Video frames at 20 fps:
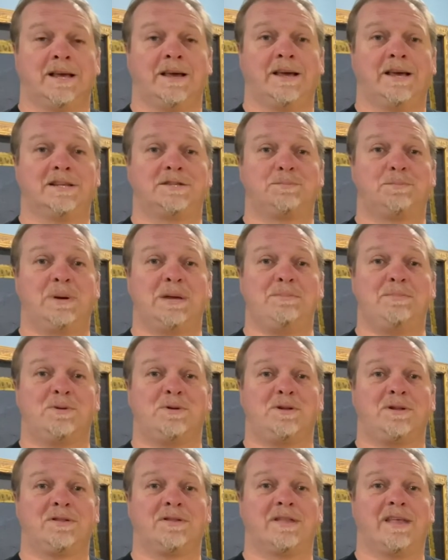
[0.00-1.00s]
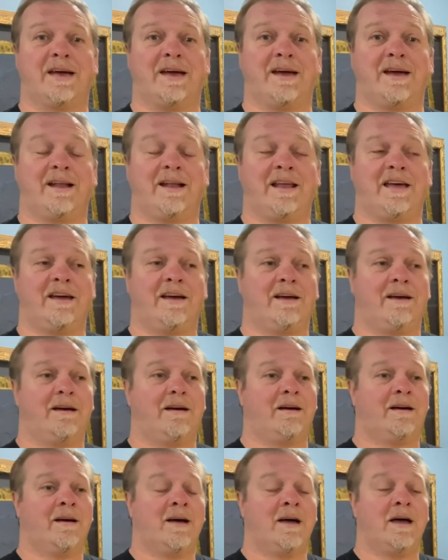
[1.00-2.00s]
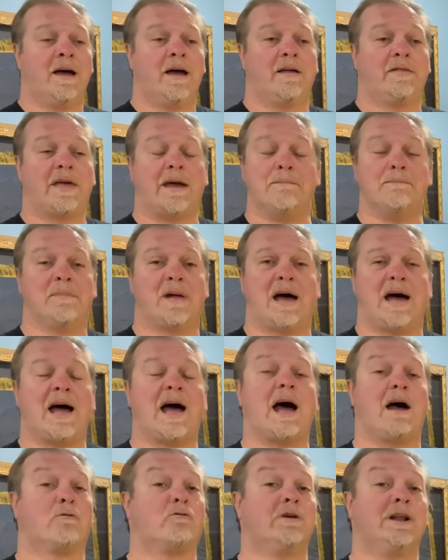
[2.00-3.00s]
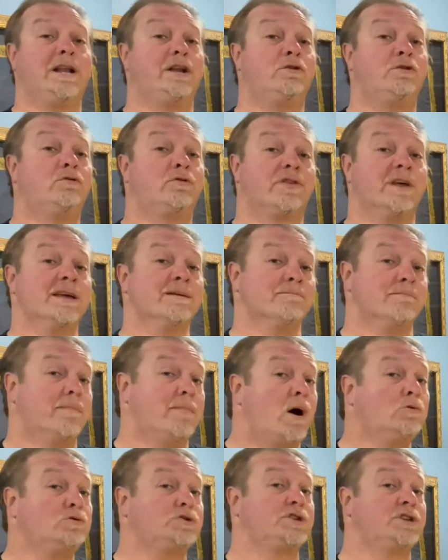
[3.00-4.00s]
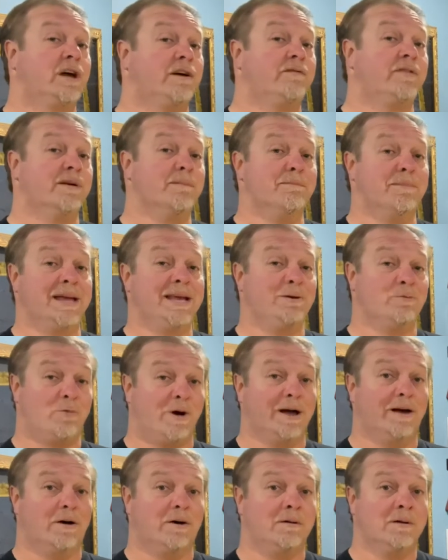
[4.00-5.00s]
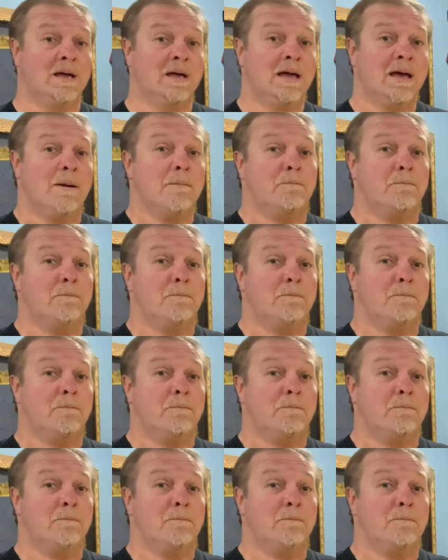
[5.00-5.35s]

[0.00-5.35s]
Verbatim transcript: It's people that uh, that I really do think most of them mean well,